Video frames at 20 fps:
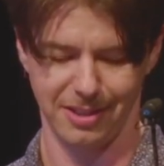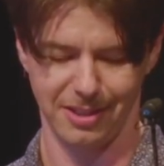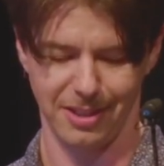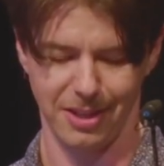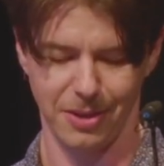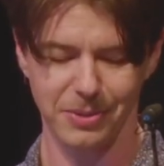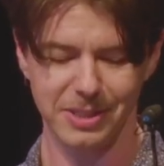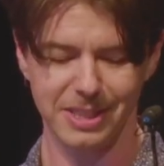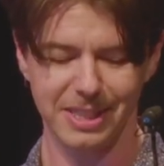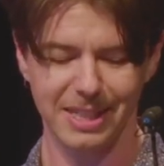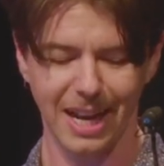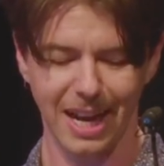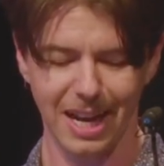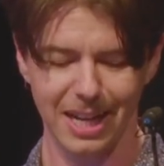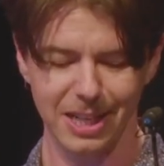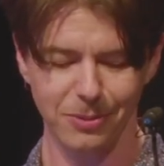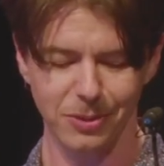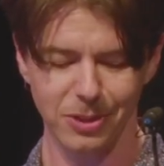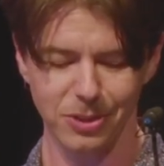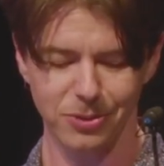It was an
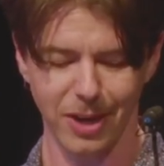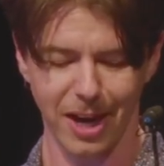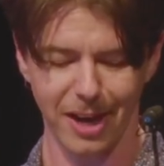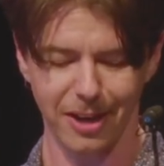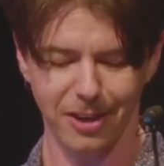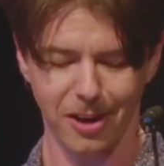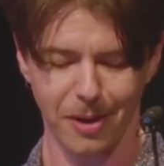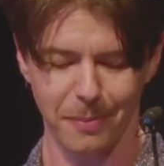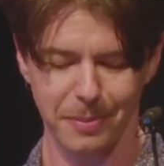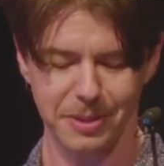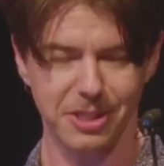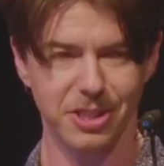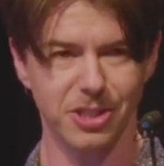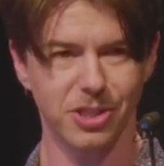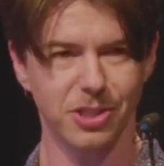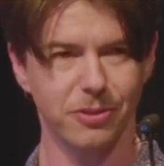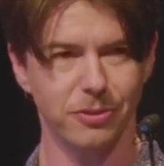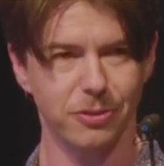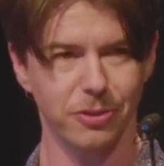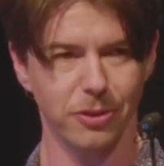annual drag
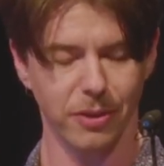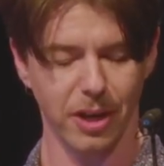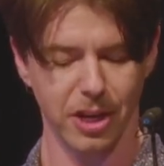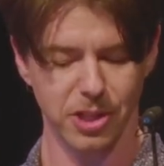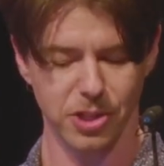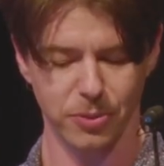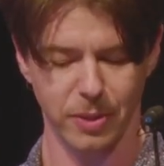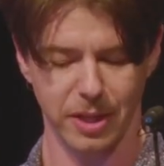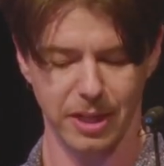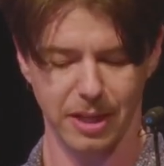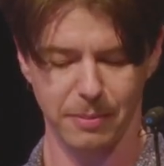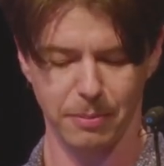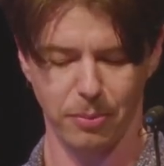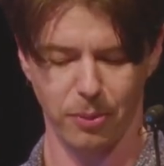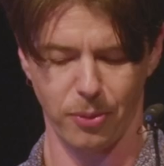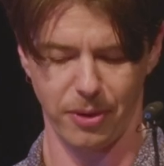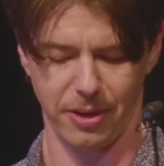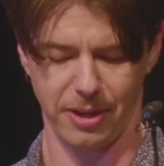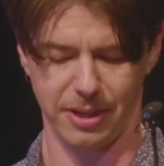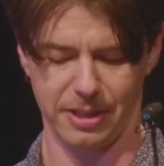competition for graduating
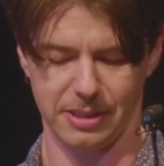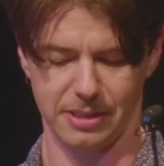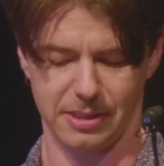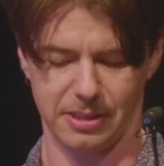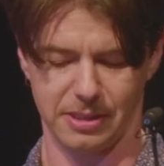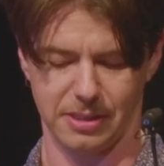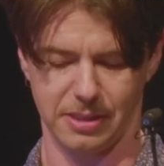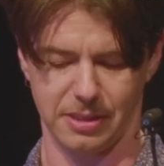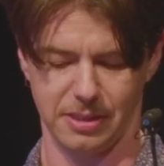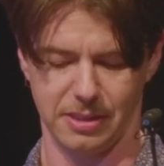boys.